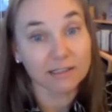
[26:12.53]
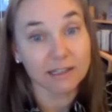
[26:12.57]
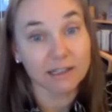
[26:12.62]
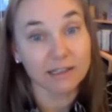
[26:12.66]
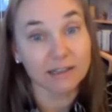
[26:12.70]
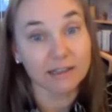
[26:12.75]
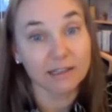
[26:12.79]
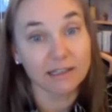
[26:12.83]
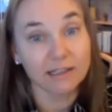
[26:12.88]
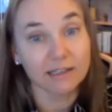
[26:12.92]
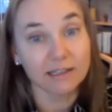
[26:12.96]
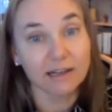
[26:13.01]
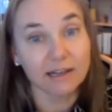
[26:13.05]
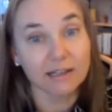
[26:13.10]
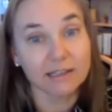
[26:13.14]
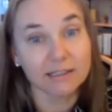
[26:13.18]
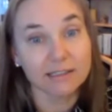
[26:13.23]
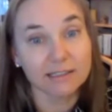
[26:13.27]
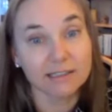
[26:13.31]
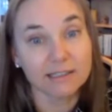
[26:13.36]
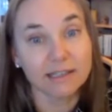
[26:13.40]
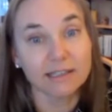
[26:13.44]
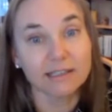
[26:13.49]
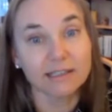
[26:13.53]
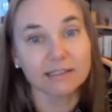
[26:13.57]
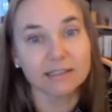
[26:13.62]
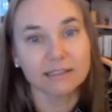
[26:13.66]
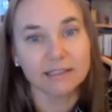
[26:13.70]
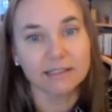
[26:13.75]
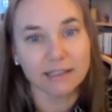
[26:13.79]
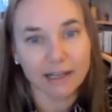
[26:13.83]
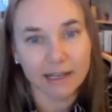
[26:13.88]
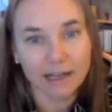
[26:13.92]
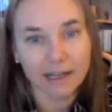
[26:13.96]
I think God
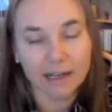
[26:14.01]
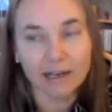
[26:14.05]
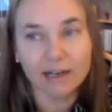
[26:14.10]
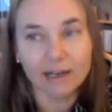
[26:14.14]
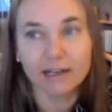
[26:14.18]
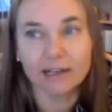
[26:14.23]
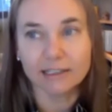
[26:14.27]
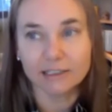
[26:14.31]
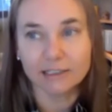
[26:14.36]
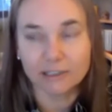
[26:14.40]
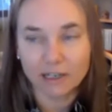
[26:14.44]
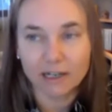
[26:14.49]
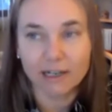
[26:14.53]
says, yeah,